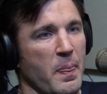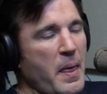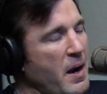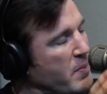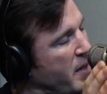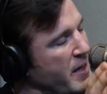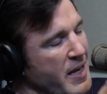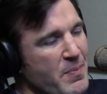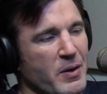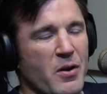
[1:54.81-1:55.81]
then I'm going to
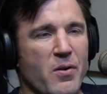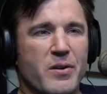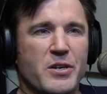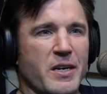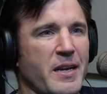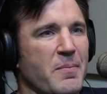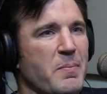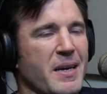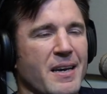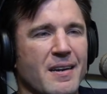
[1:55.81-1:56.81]
keep encouraging
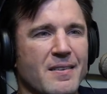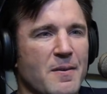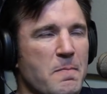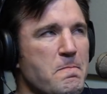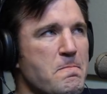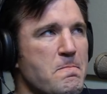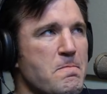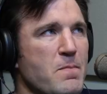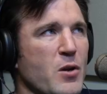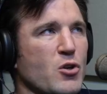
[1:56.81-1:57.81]
him because
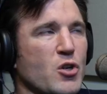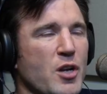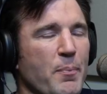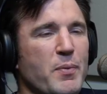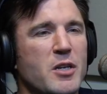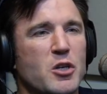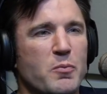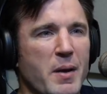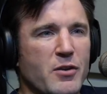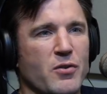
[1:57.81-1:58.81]
there's something
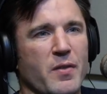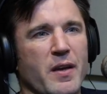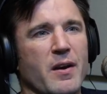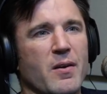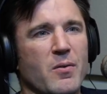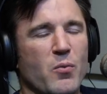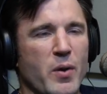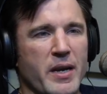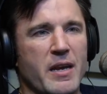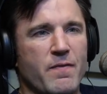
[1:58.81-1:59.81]
special there
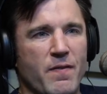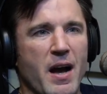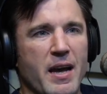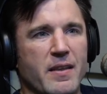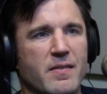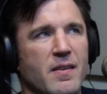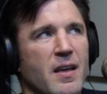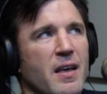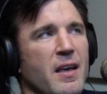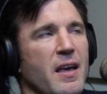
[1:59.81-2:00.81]
when he fights.
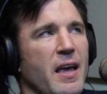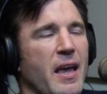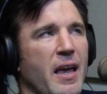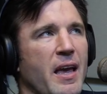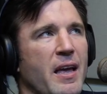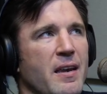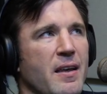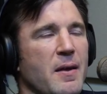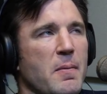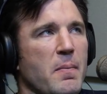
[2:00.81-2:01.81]

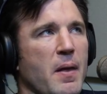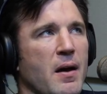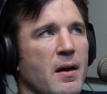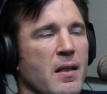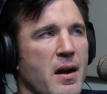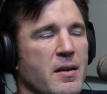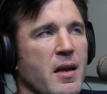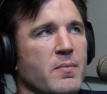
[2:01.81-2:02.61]
And a lot of